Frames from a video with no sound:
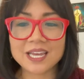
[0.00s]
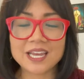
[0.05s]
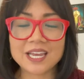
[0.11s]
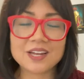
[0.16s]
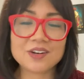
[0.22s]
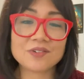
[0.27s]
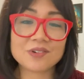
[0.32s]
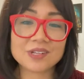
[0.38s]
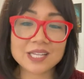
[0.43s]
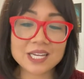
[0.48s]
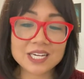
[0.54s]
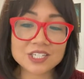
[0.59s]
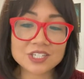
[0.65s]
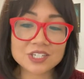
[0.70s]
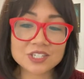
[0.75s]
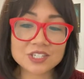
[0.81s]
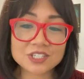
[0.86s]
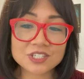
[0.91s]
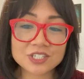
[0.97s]
in a
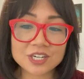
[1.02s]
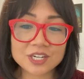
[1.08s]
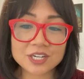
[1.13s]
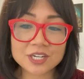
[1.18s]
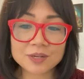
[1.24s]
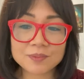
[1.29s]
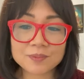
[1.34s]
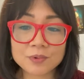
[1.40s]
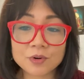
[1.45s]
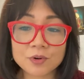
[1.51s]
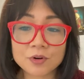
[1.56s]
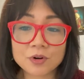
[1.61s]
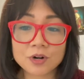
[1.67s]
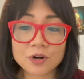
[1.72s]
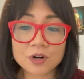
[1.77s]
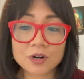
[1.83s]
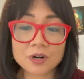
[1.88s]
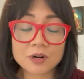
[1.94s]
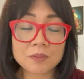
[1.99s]
relationship
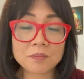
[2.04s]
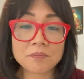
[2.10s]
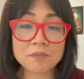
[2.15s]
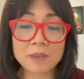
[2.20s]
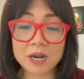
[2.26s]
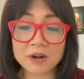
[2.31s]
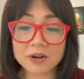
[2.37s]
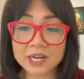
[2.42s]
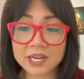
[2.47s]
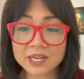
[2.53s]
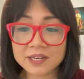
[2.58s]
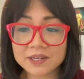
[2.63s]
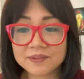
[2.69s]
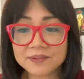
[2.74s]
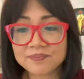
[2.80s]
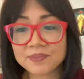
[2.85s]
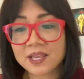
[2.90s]
or married,